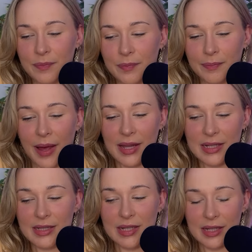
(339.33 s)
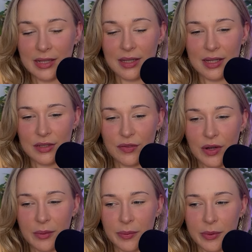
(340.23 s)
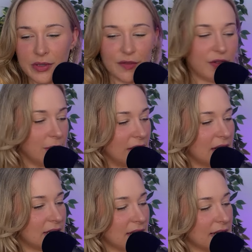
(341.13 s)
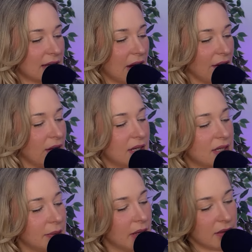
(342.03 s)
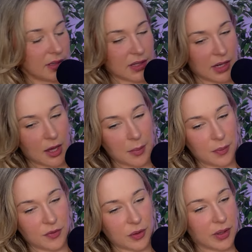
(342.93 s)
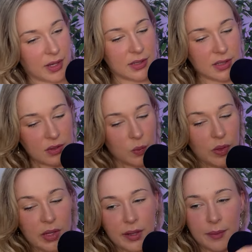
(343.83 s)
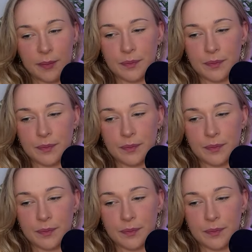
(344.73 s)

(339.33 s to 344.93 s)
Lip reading: balancing is very important for you. But let's carry on. Let's see what else is going to come up for you guys this week.